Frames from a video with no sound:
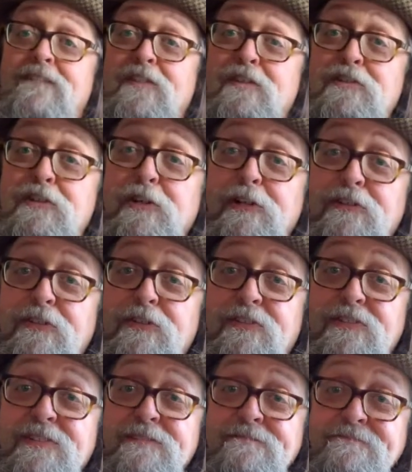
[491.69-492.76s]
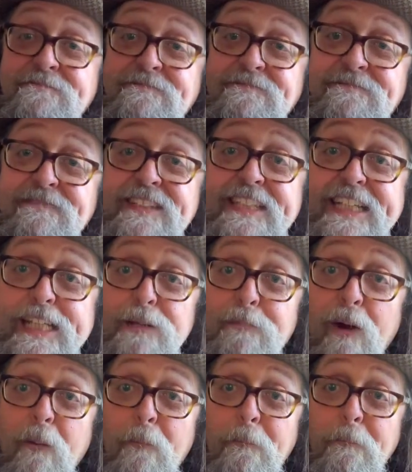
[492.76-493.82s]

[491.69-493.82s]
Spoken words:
Turtle Tunes, Diddley Bow.